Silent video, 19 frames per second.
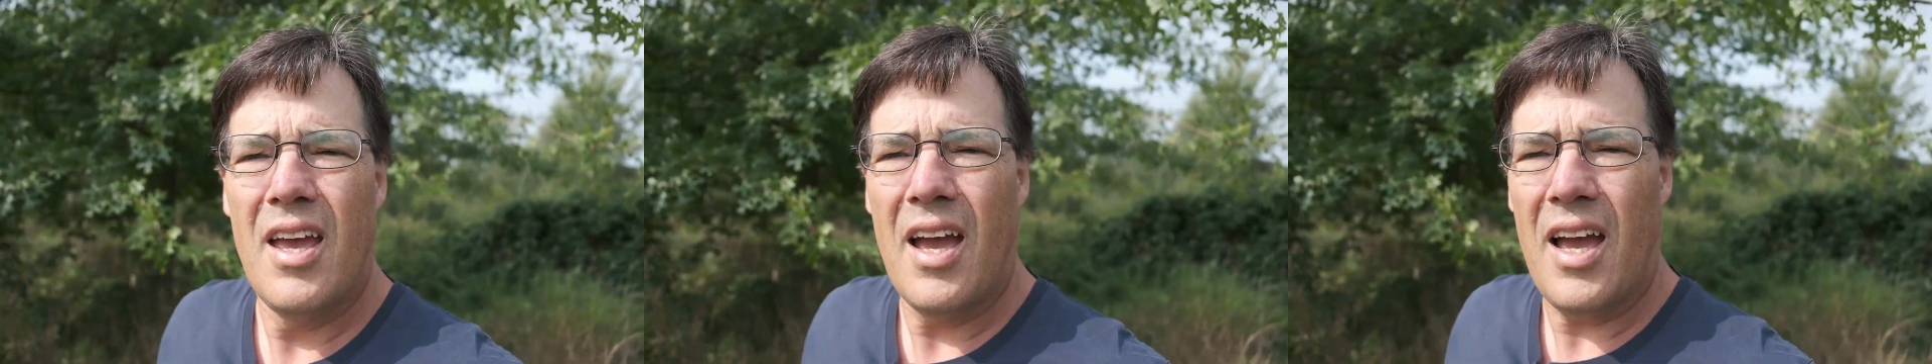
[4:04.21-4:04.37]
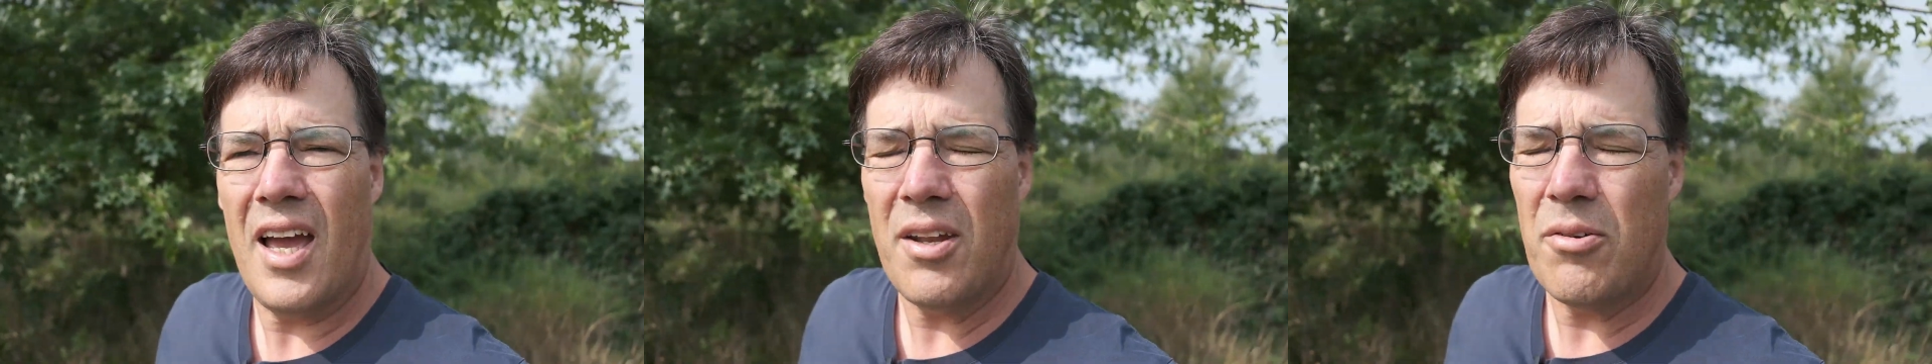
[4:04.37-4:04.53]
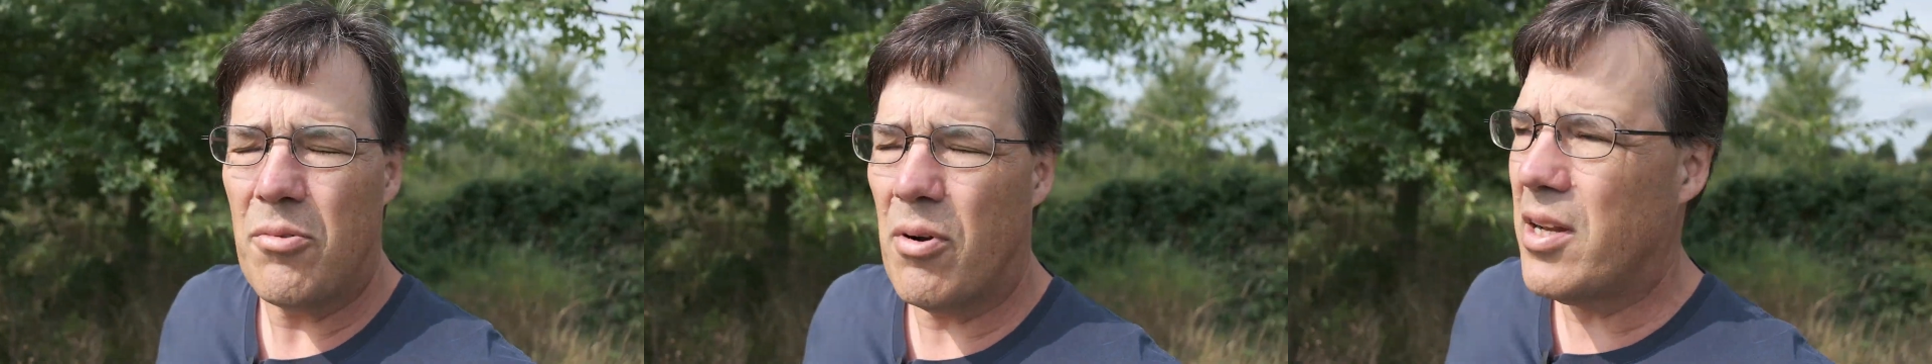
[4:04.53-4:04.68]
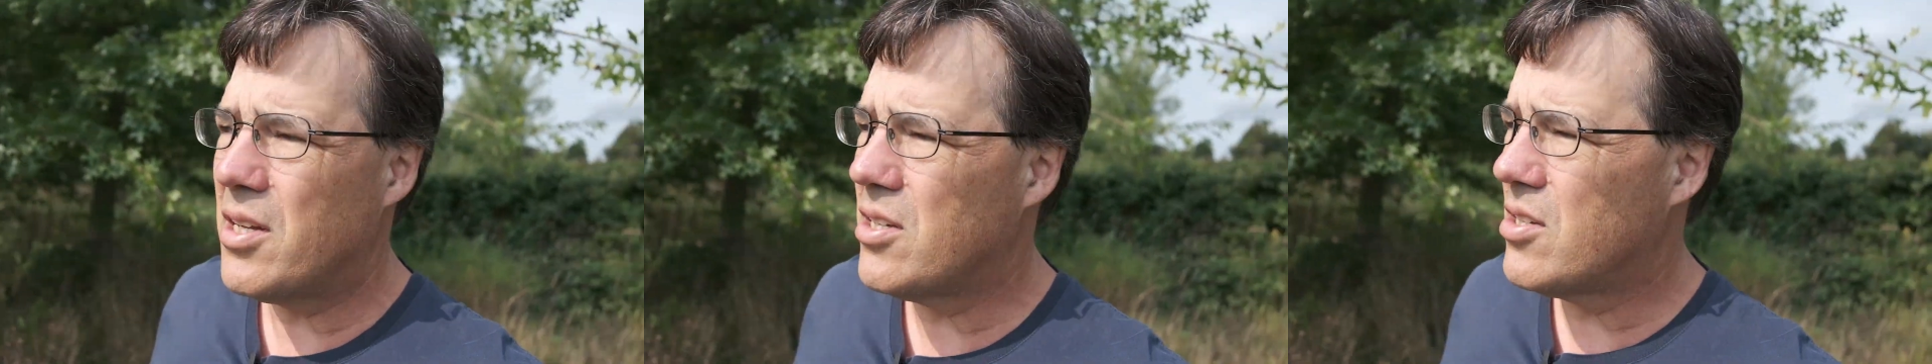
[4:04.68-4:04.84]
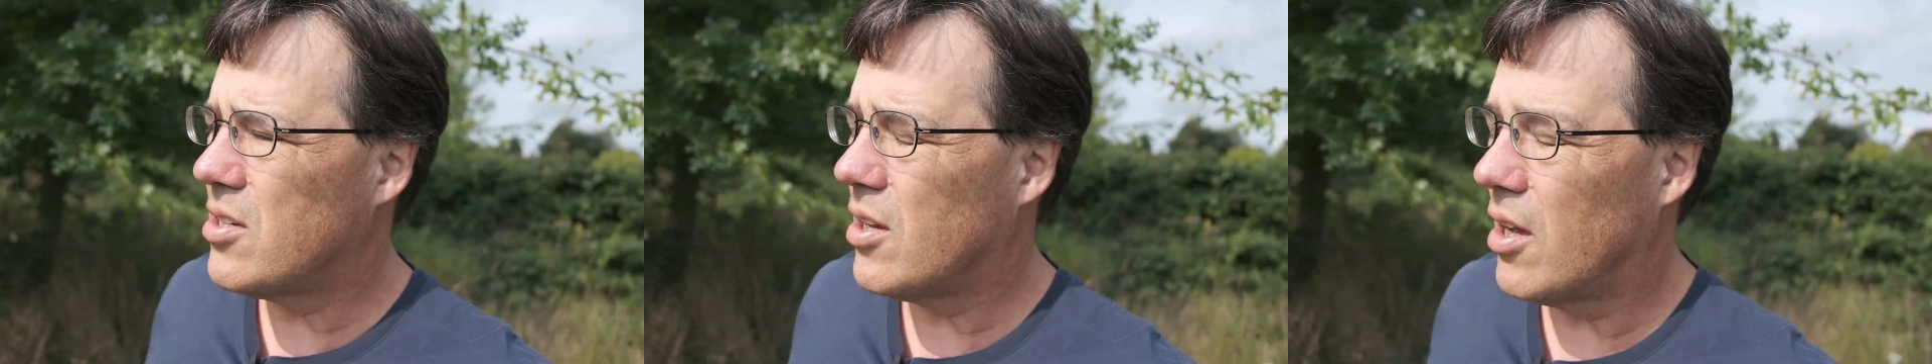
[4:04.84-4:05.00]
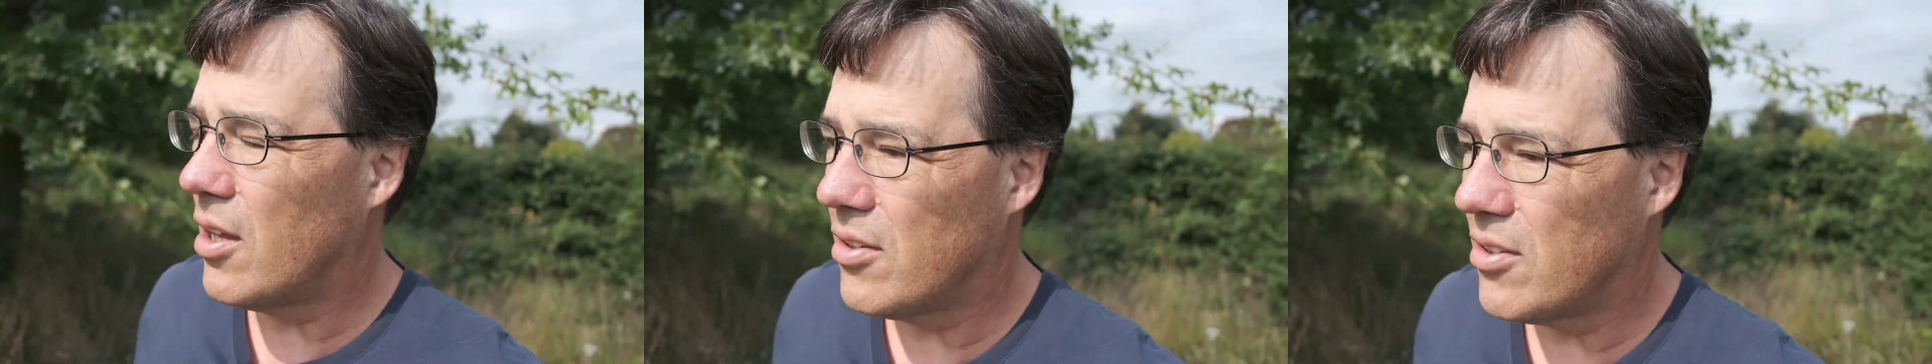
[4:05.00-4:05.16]
And
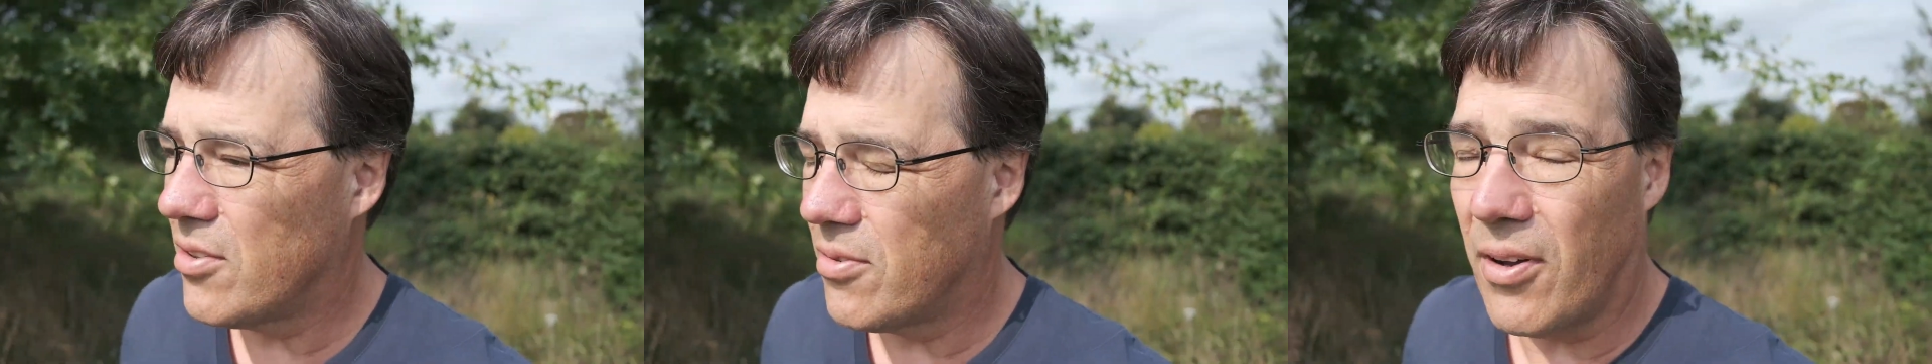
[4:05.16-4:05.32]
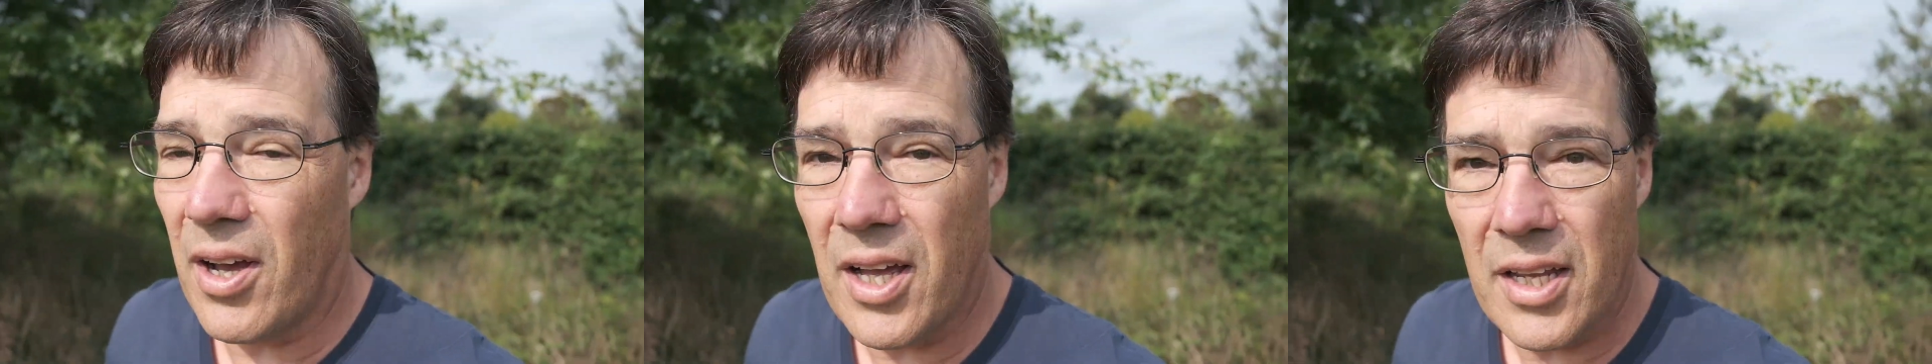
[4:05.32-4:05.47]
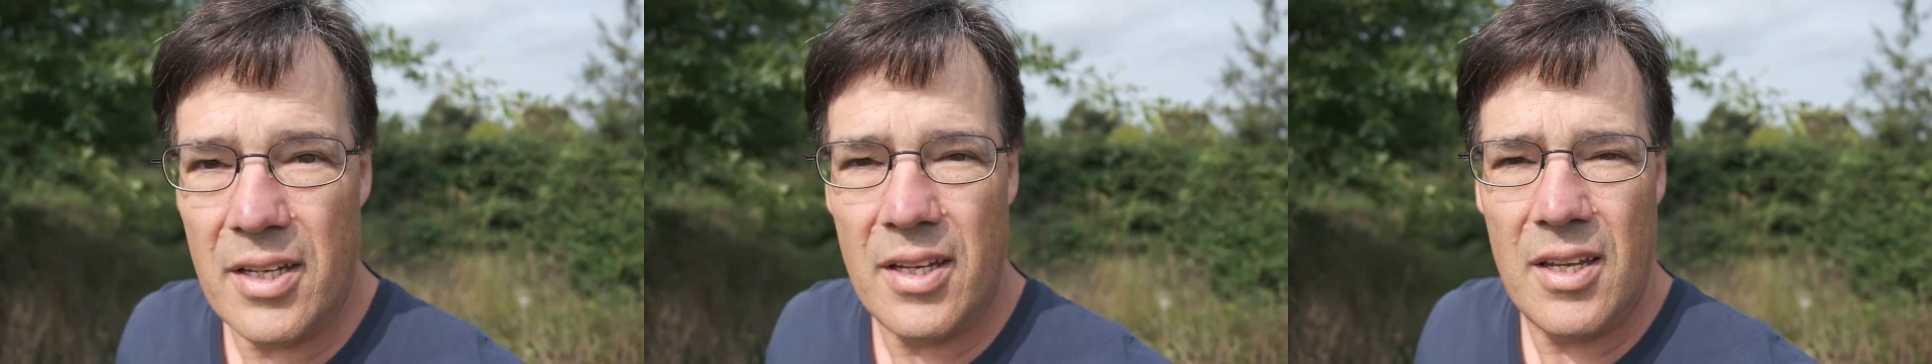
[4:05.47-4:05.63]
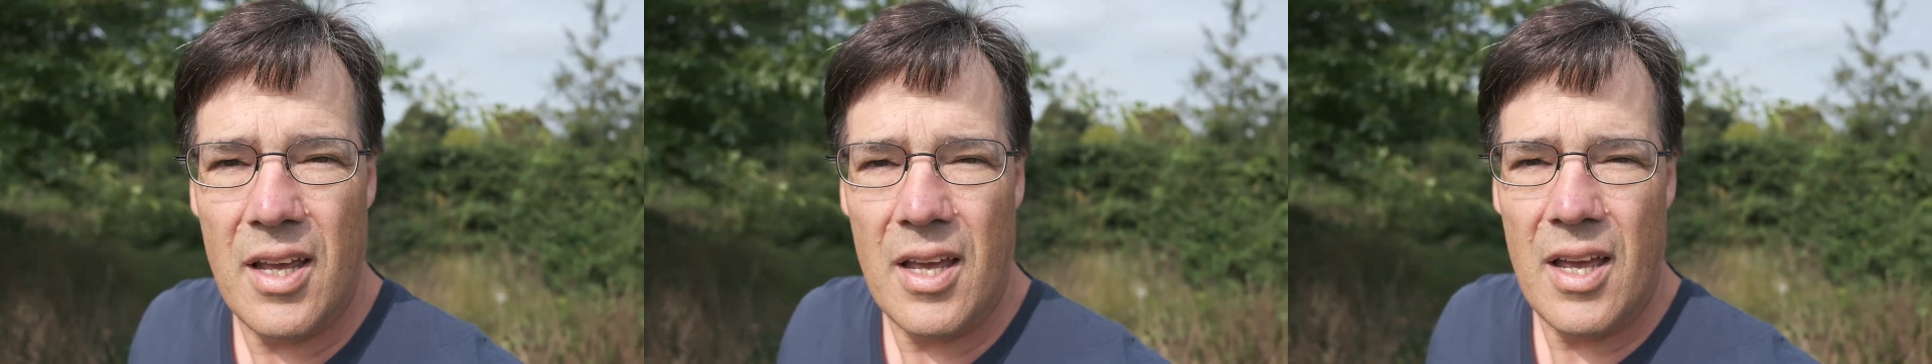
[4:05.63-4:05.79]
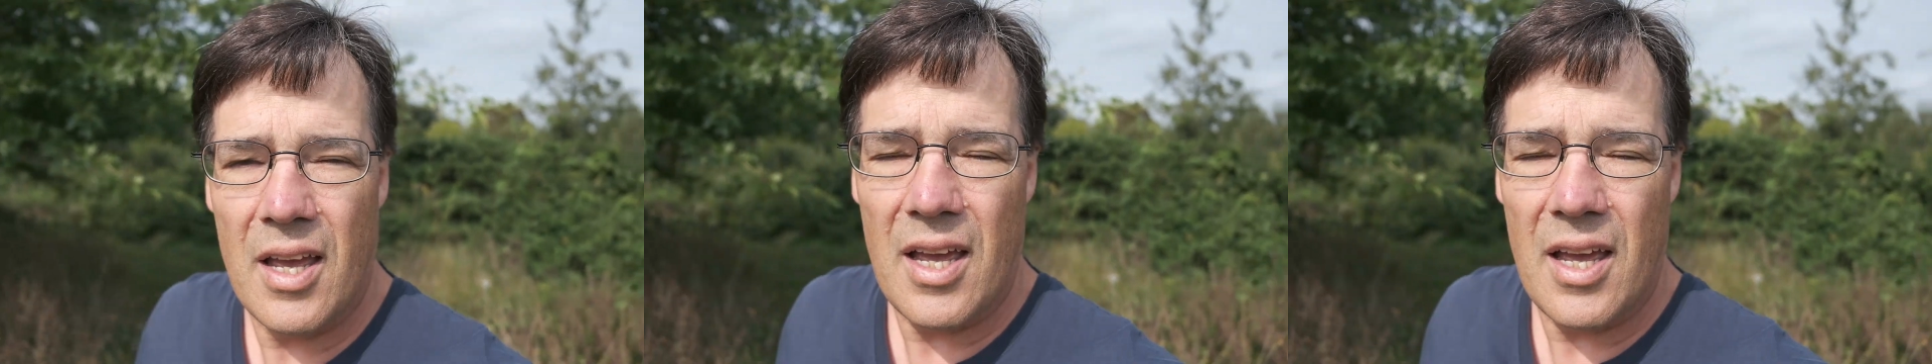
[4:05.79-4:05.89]
Renaissance Fund